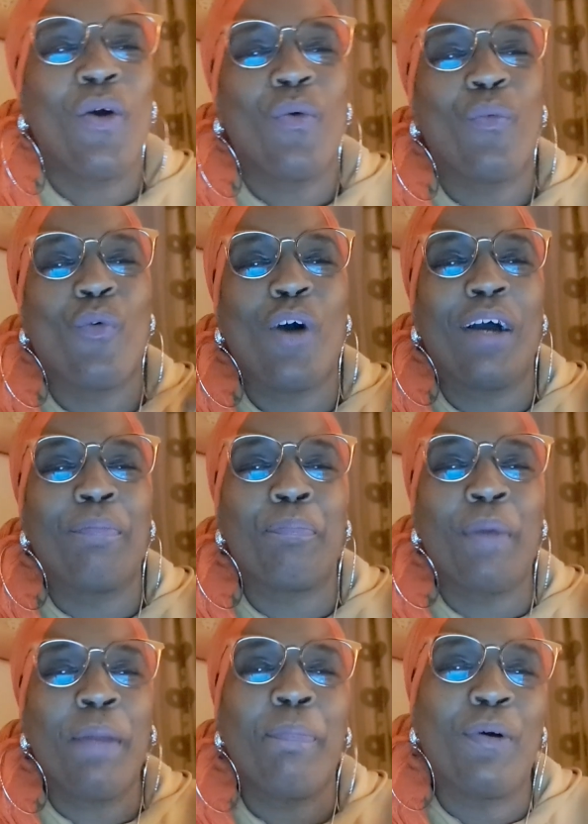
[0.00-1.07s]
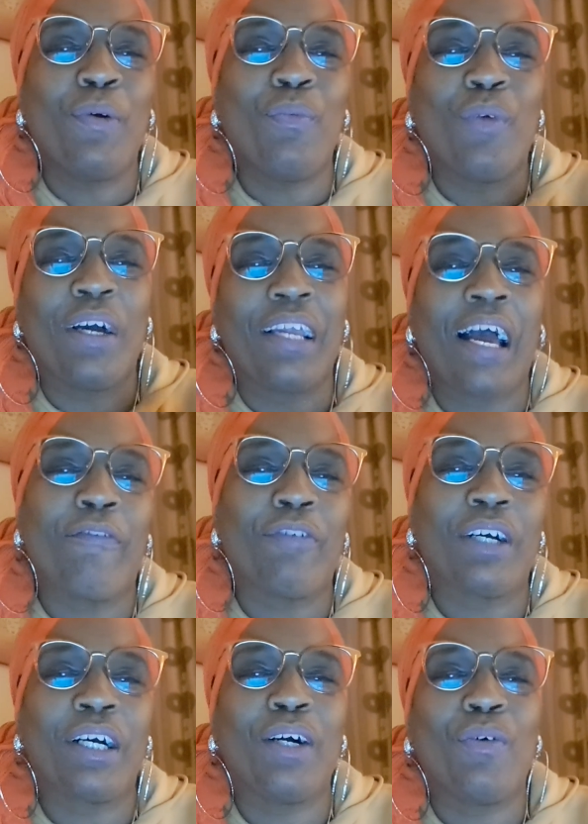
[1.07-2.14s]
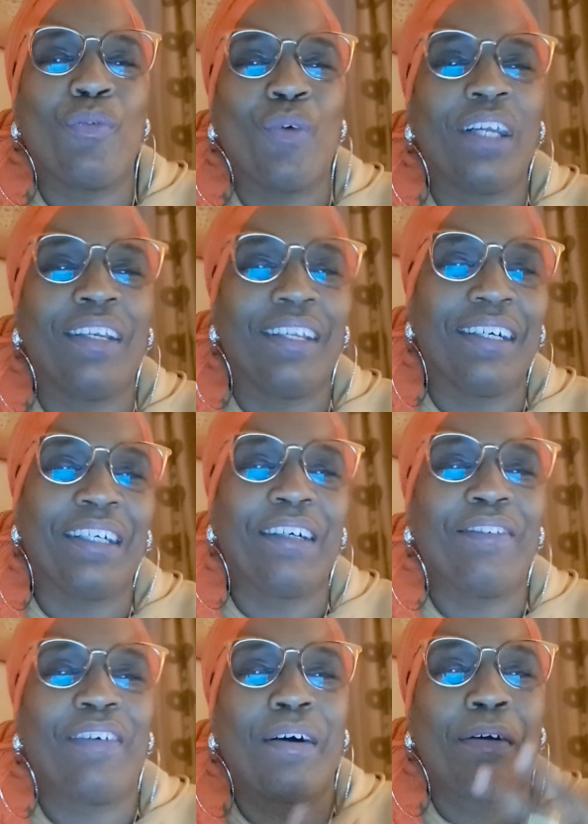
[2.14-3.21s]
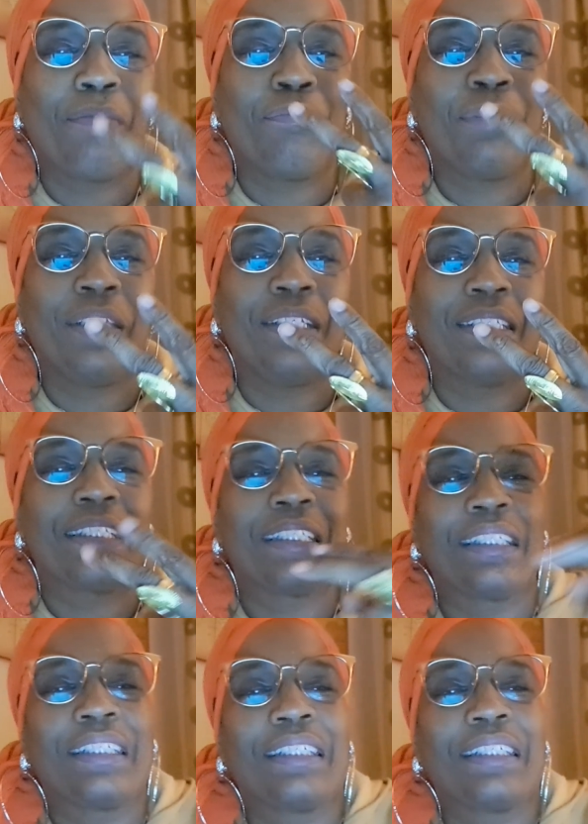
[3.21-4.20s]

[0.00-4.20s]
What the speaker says: One people, one Africa, one love. Peace.